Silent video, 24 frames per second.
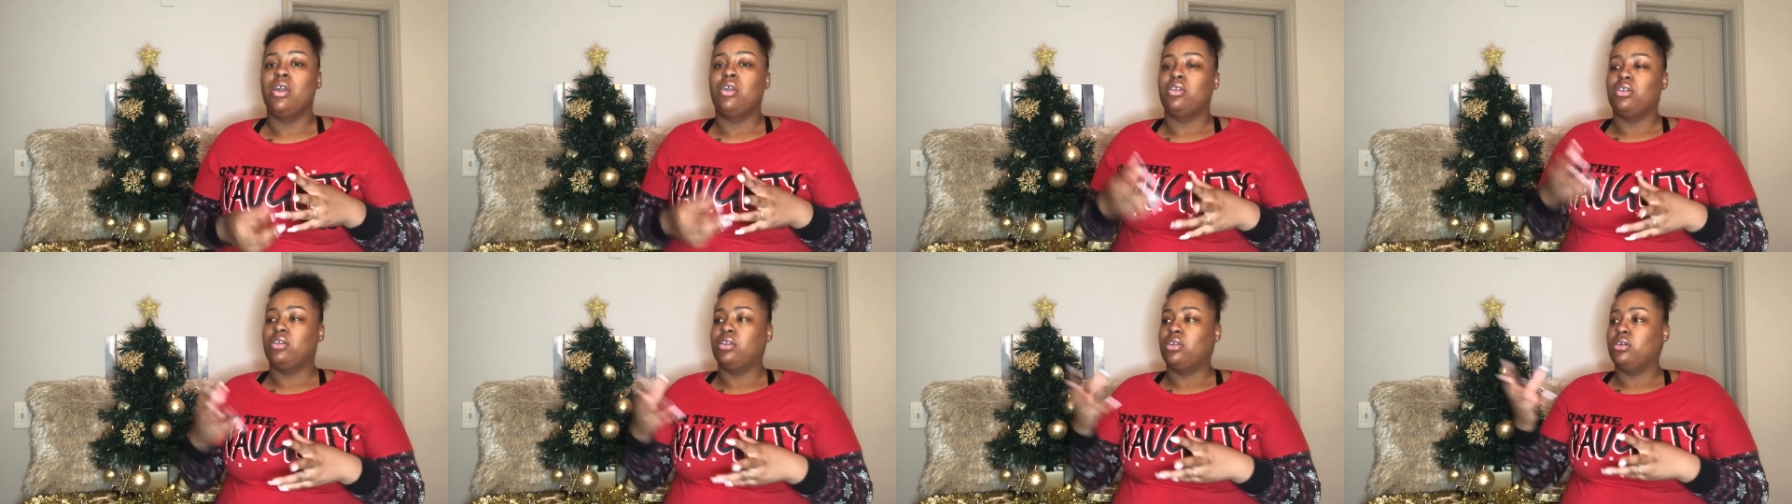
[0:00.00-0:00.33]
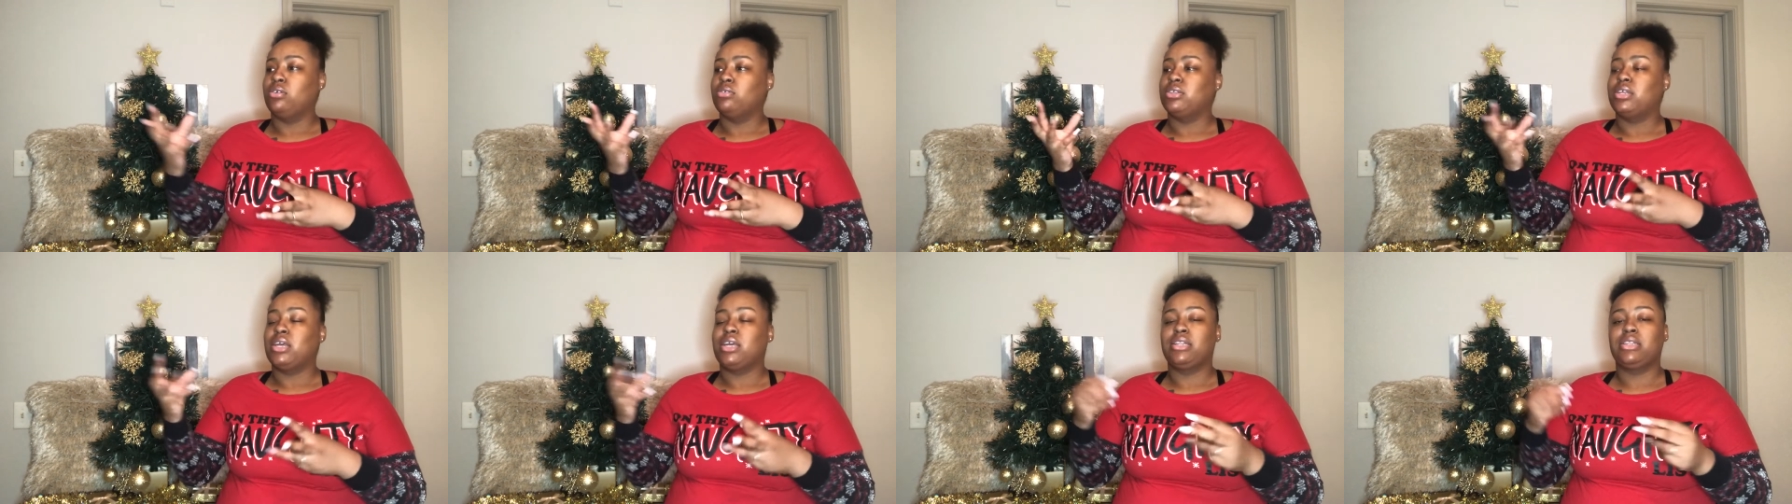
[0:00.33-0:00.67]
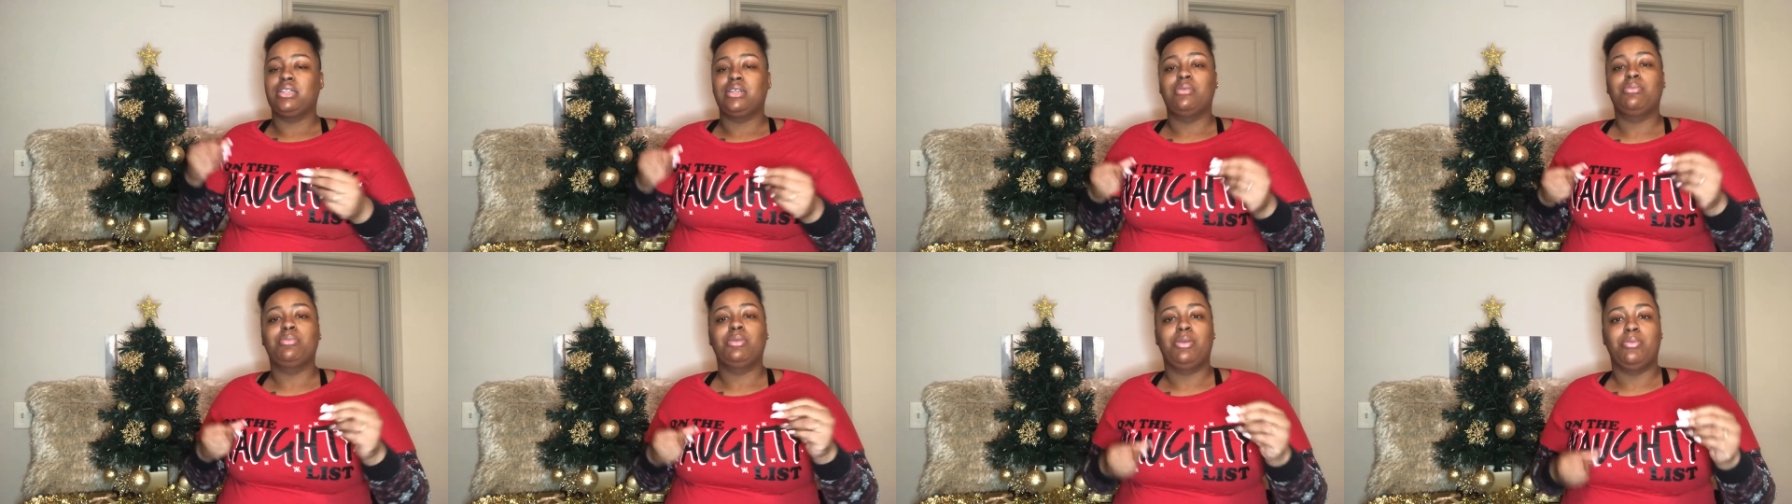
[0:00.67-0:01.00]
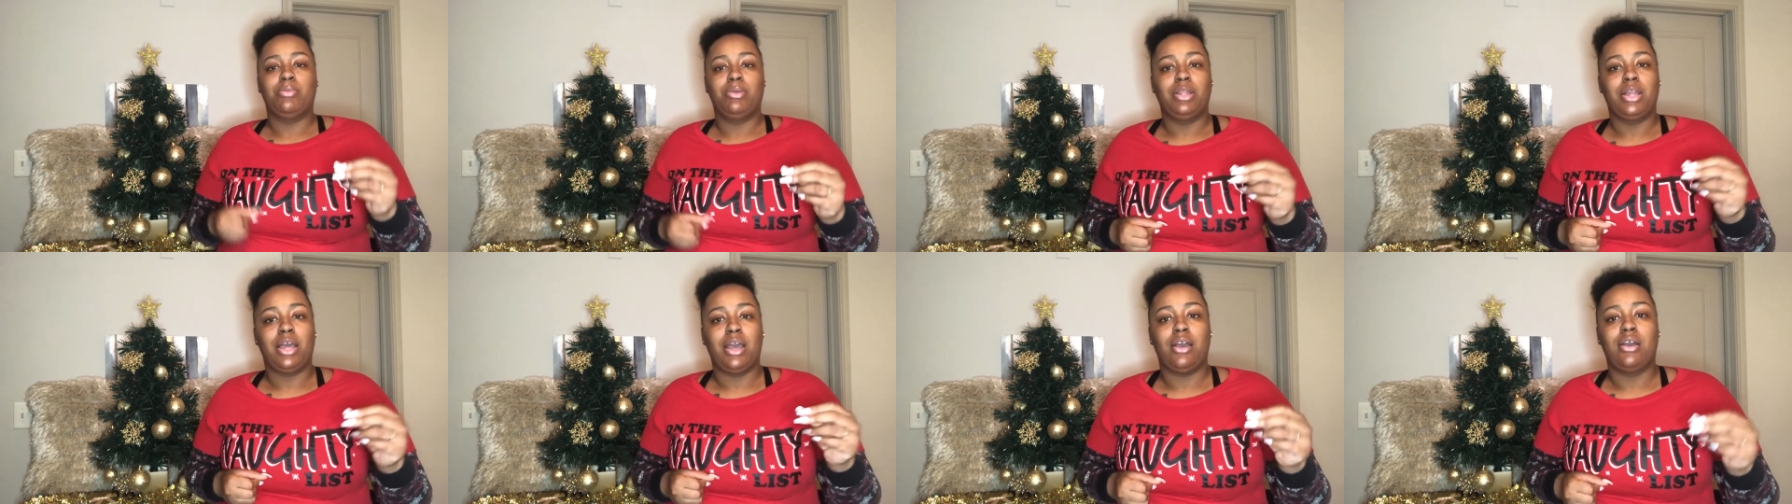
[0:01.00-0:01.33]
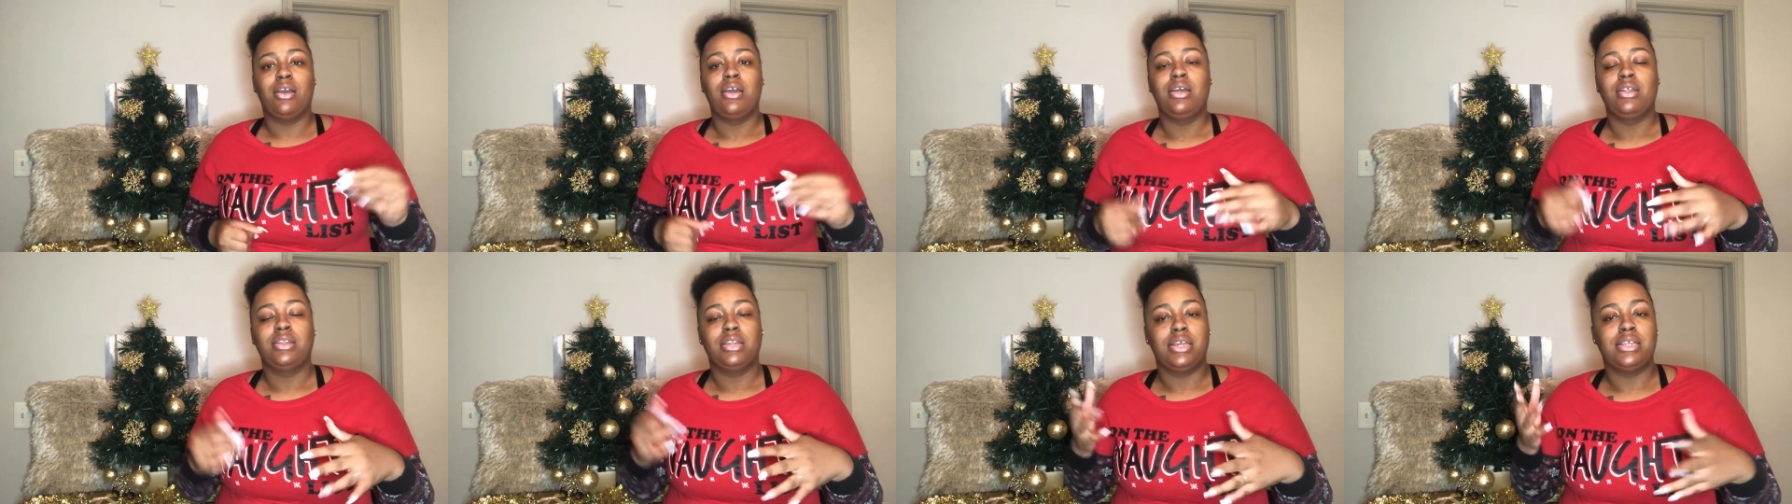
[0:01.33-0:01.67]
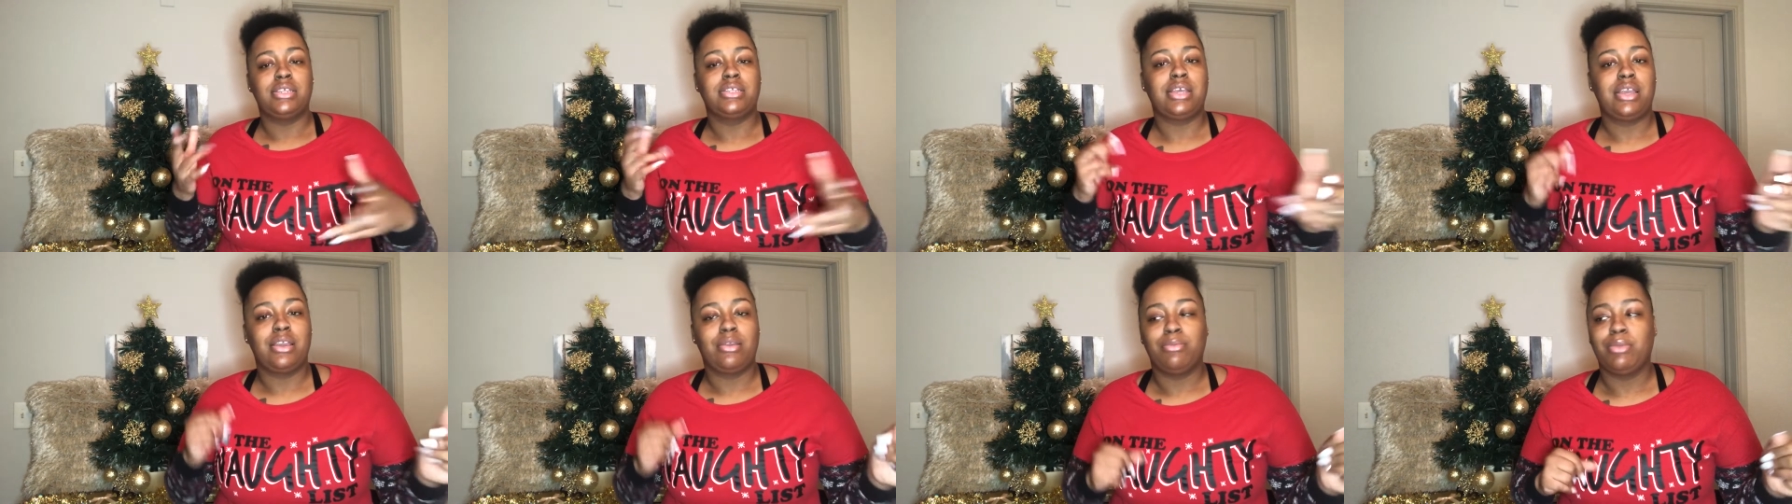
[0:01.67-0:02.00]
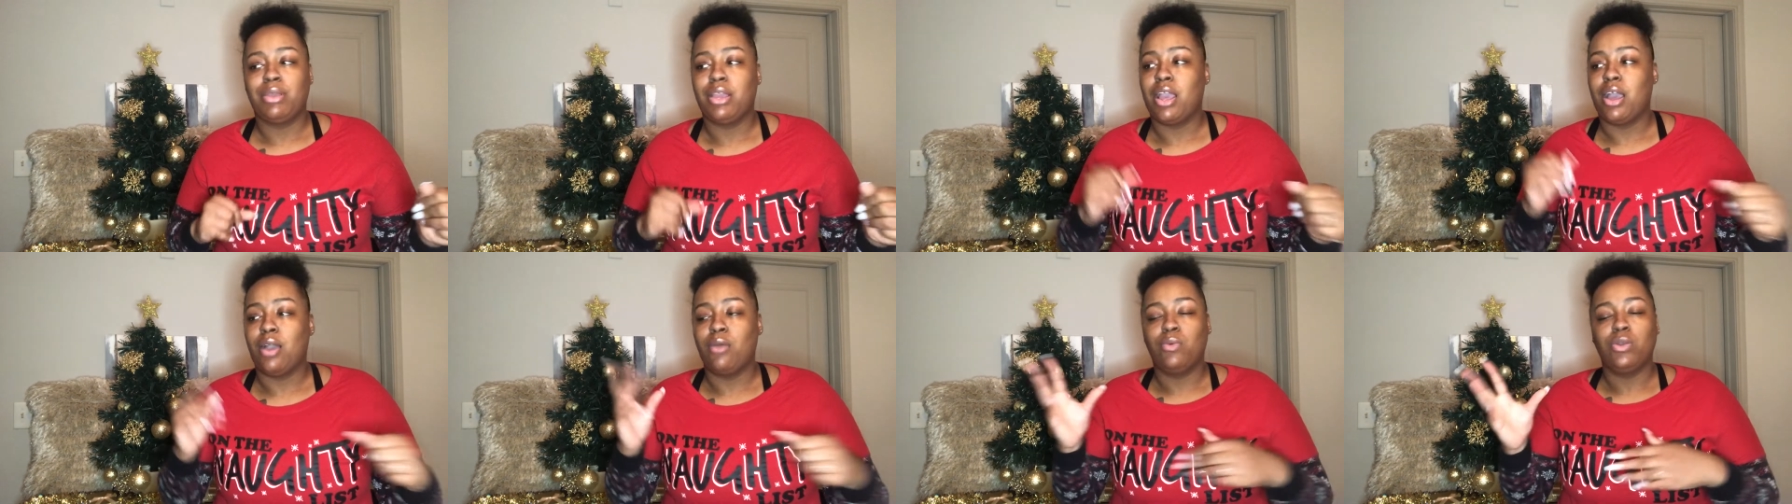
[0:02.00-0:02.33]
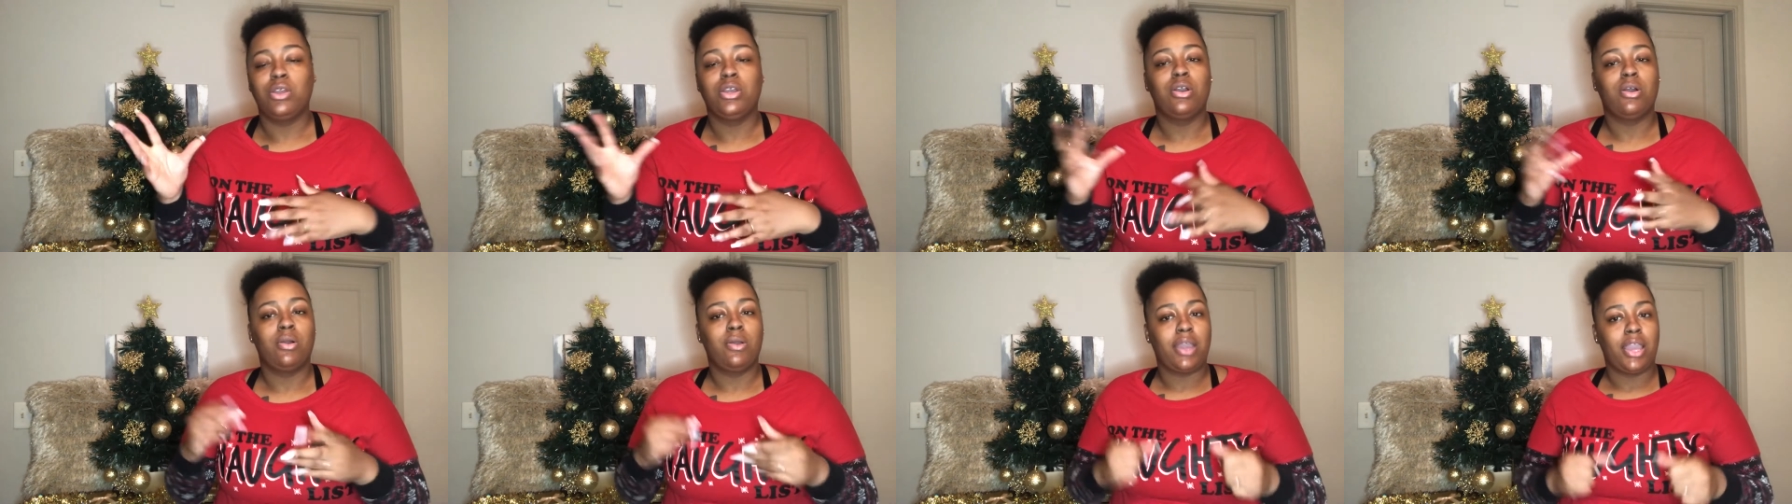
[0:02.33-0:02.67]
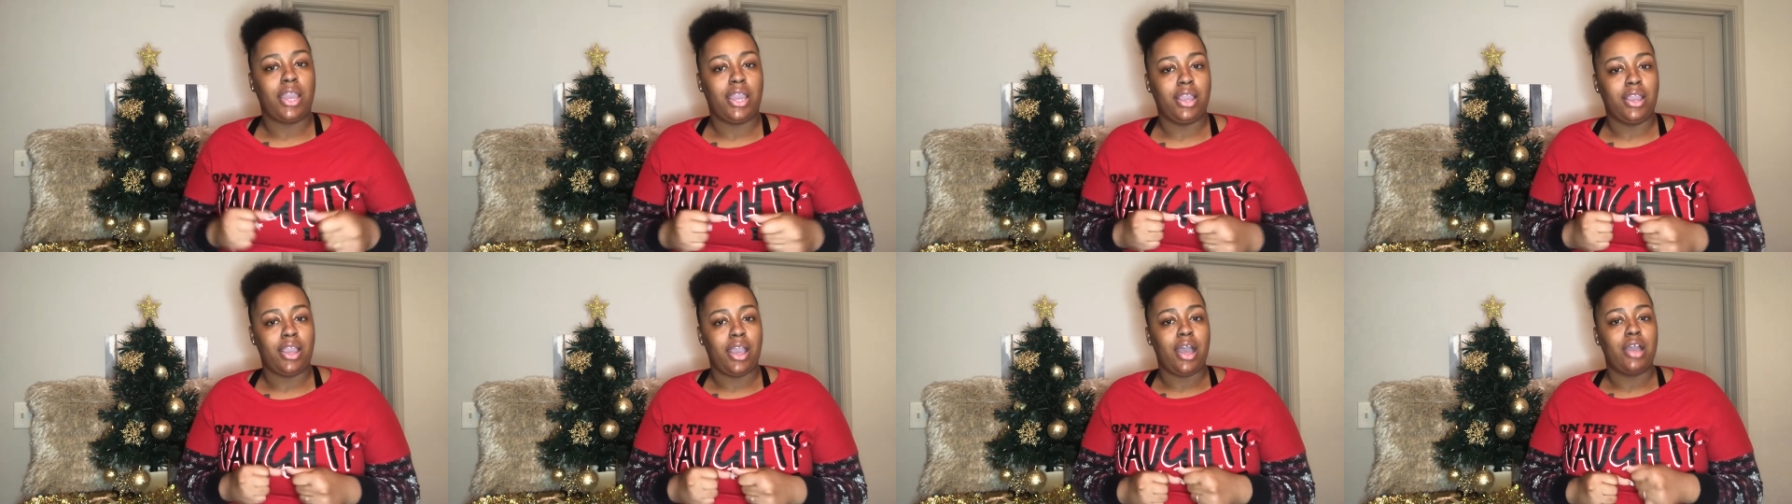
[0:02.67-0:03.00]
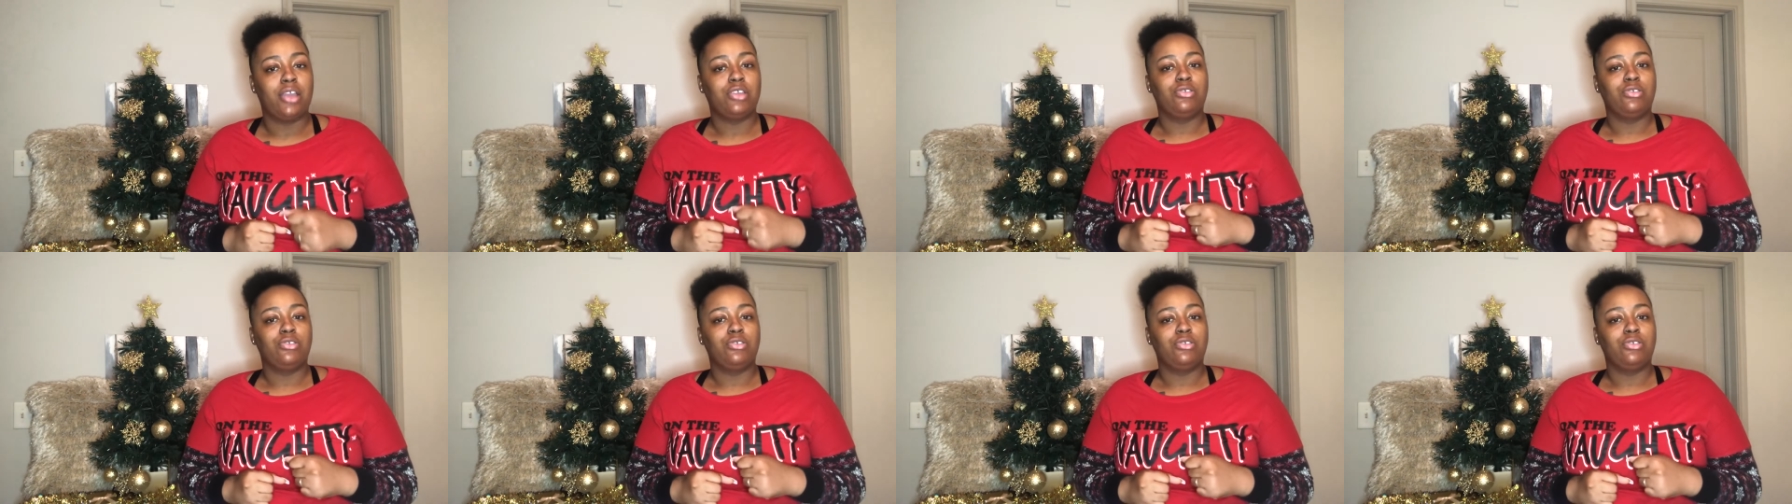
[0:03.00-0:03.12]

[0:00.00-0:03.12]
You know, take them people out. They take me out. We gonna hang out.